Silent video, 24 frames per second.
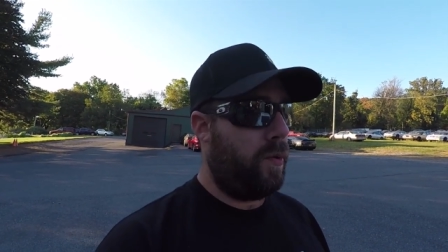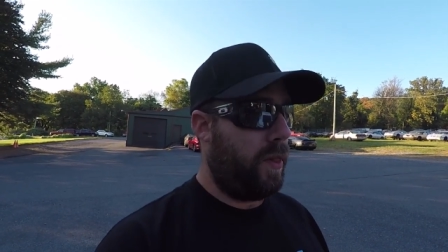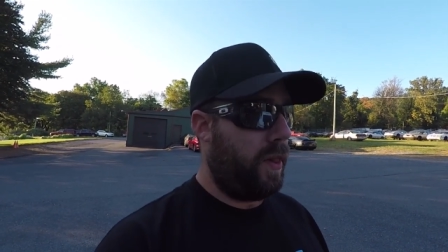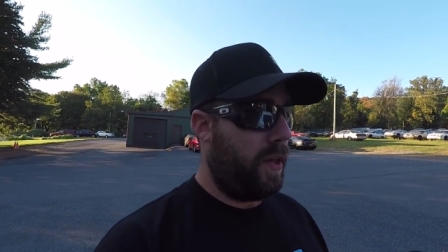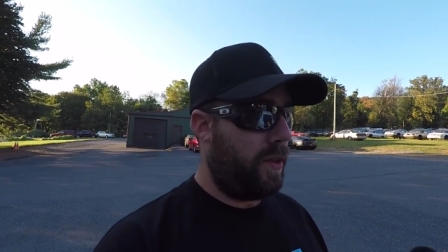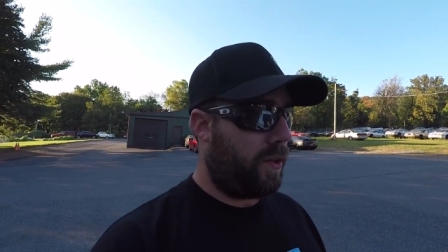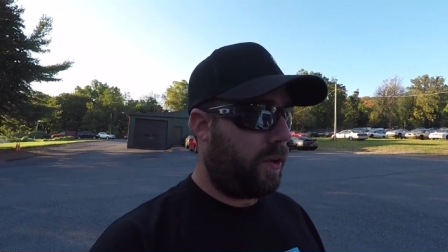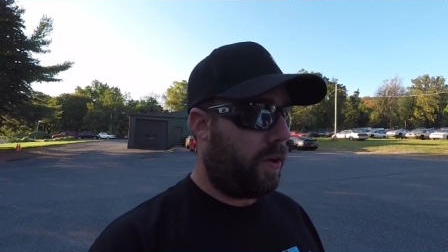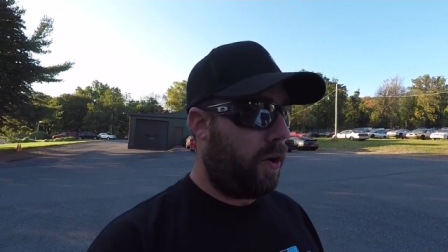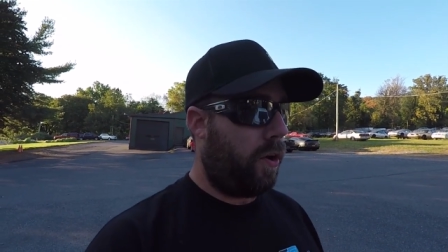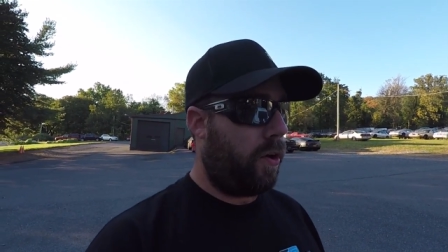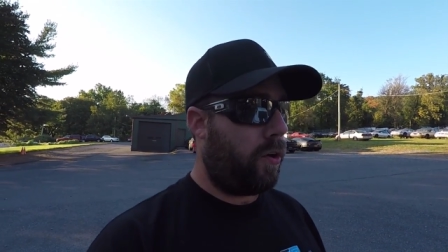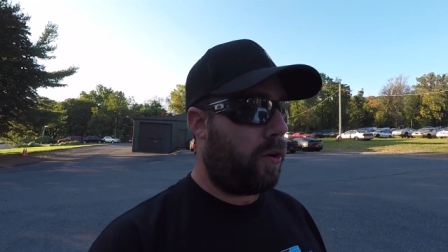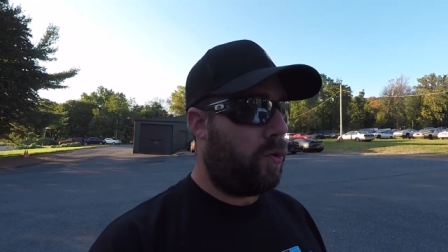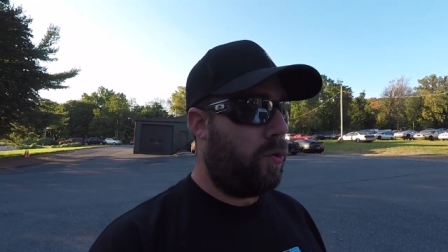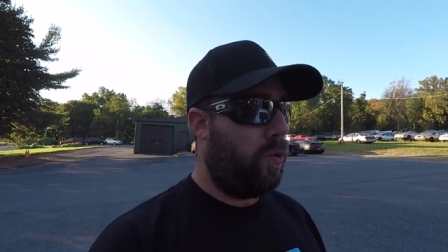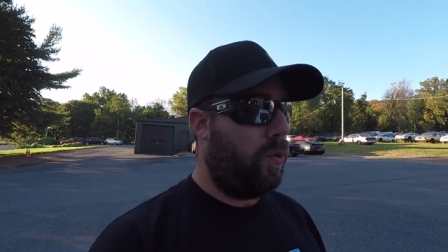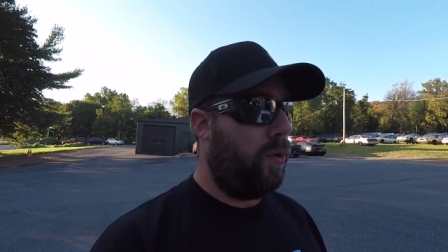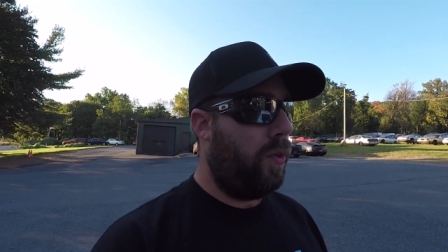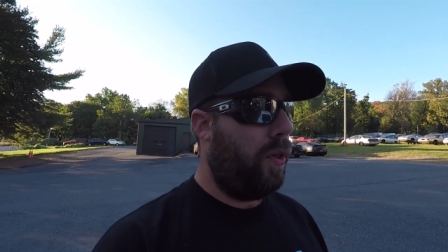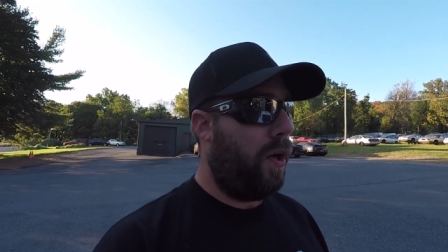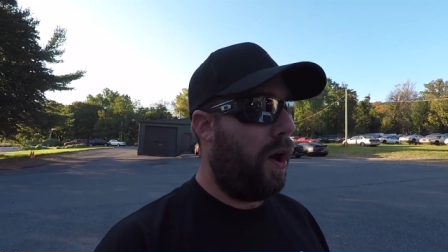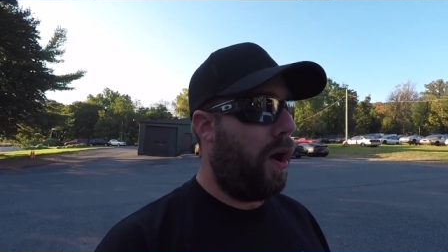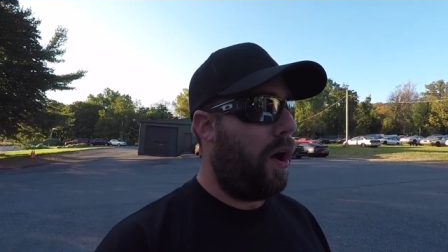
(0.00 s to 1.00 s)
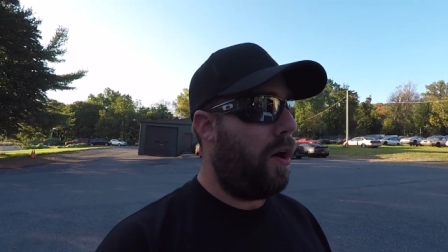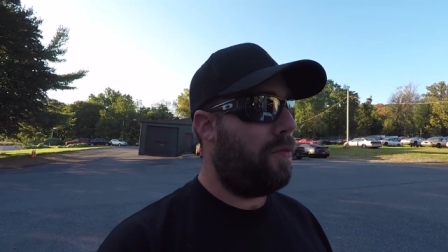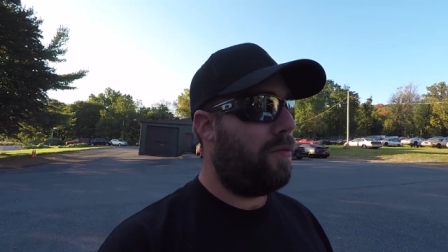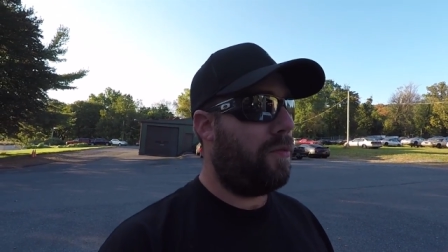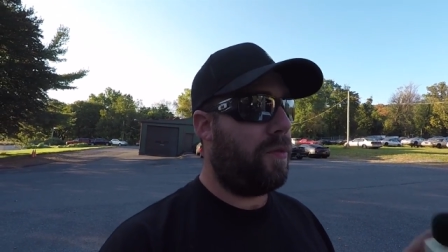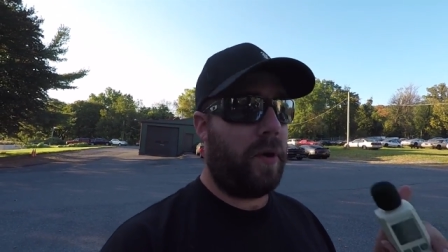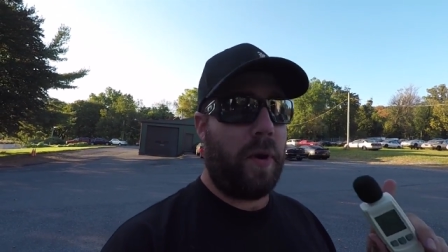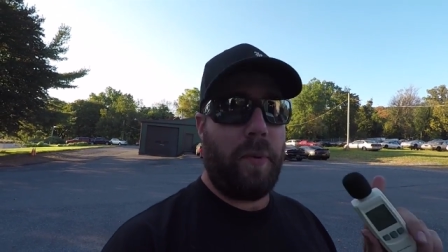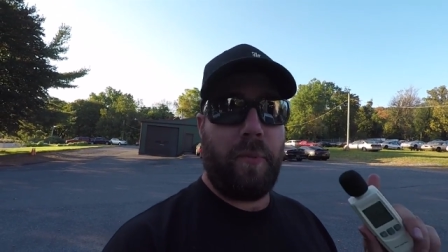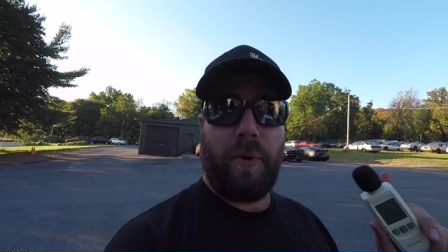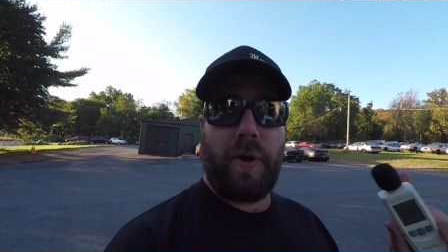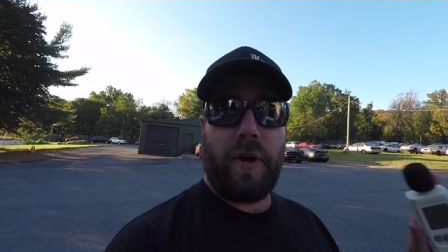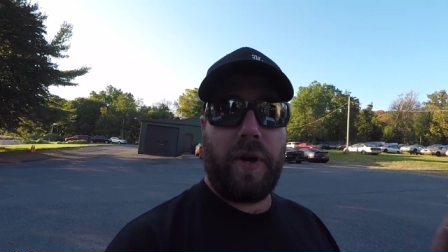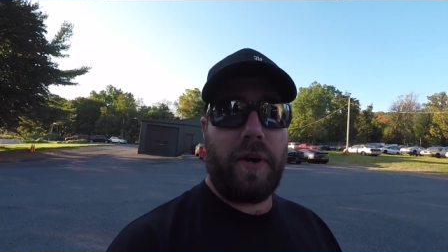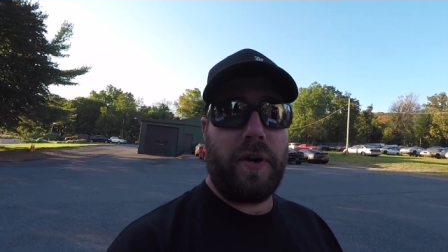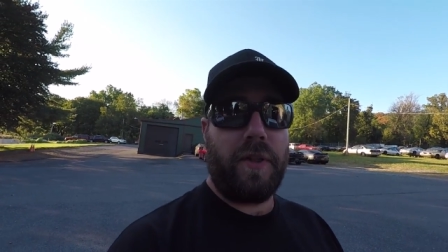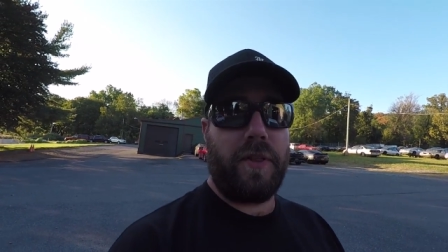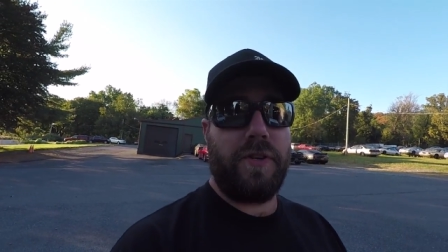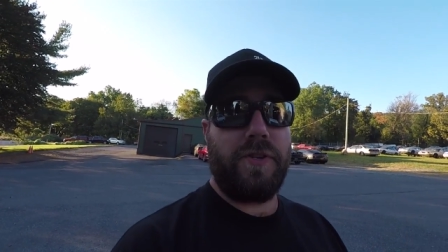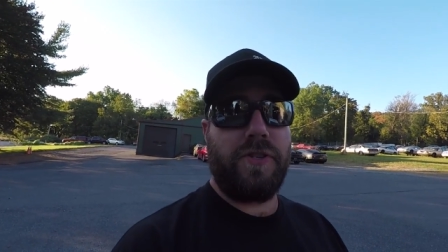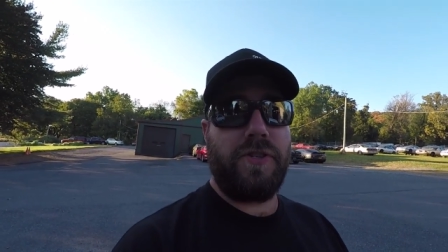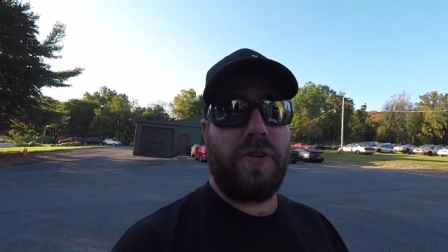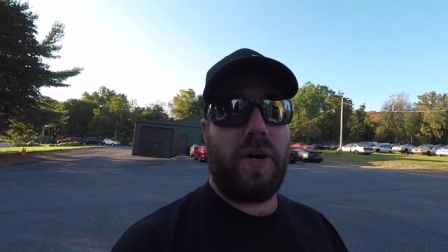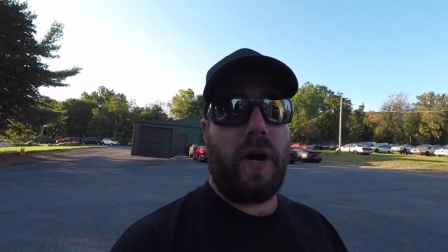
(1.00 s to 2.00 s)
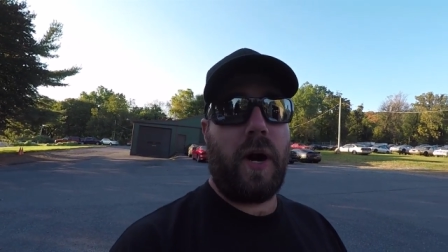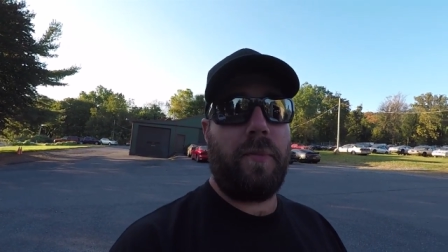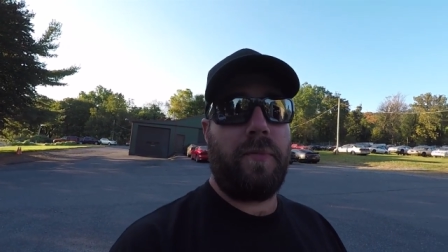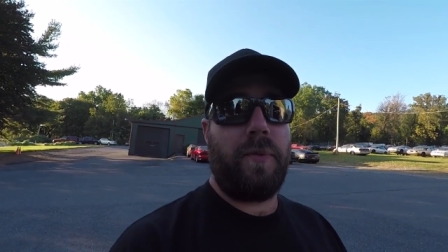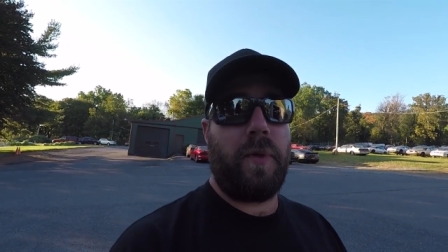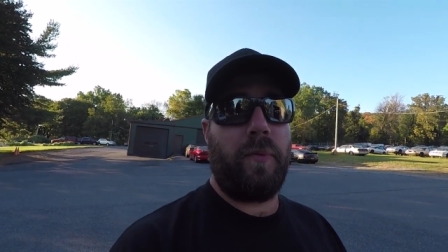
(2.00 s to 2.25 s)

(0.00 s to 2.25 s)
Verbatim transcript: we let the car cool off, I'm gonna bring it into the shop,